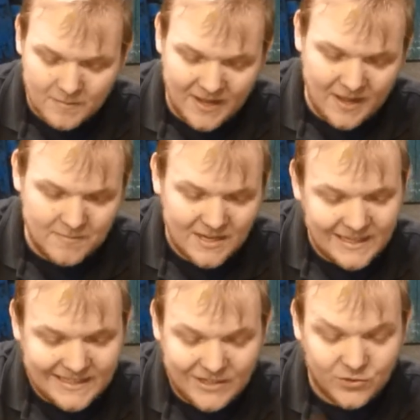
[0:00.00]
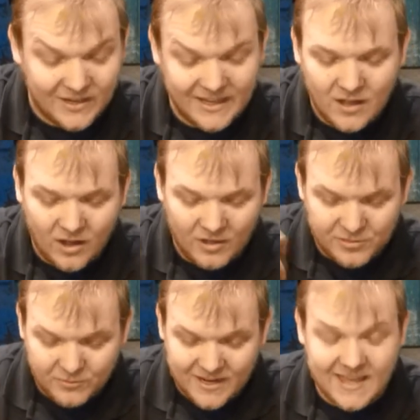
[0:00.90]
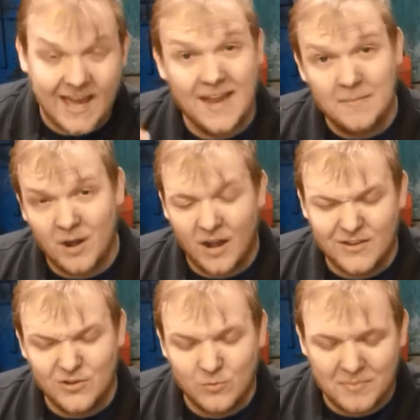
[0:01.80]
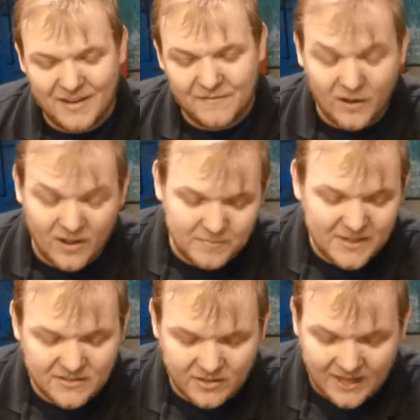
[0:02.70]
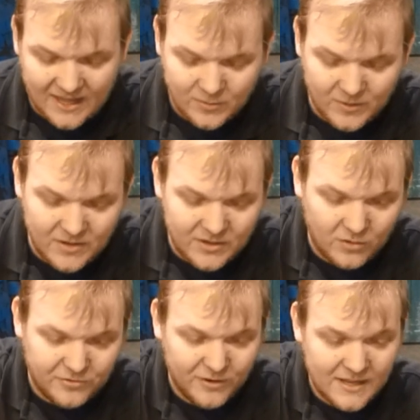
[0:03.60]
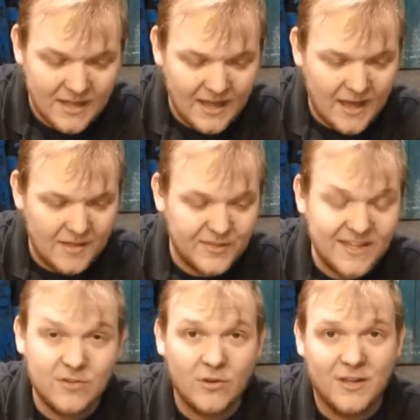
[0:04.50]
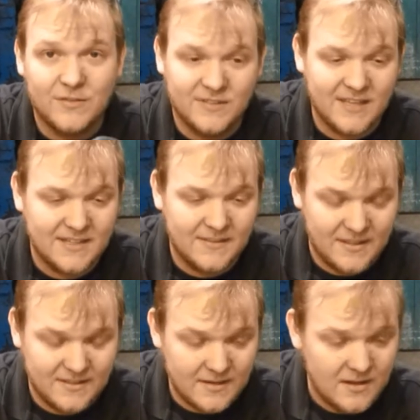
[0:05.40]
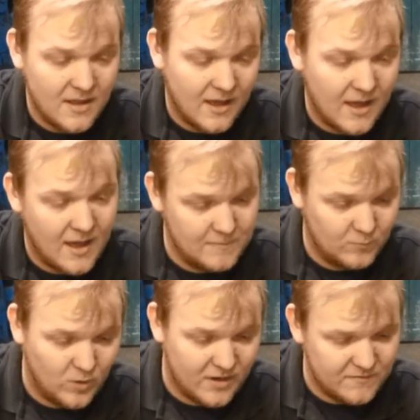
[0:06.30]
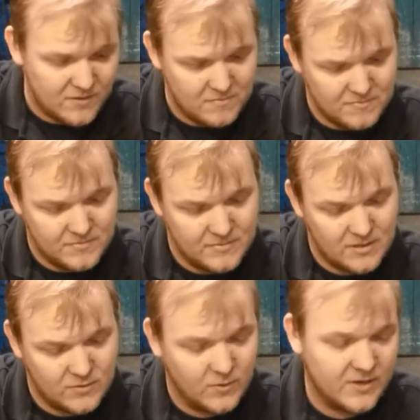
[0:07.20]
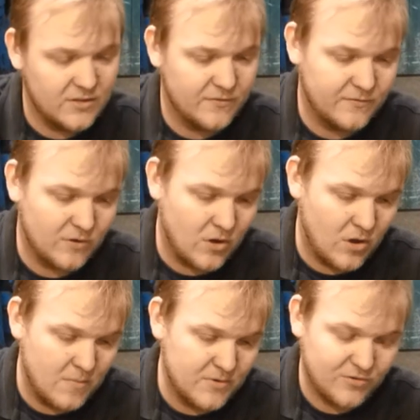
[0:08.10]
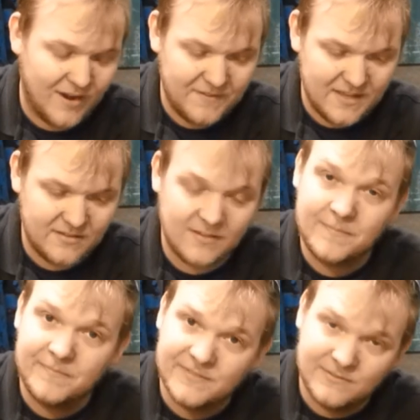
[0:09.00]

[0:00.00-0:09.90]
But literally, three came. I knew about five, but it's okay that we only got three. Thank you guys for sending these in. One of them, this one is from Travis.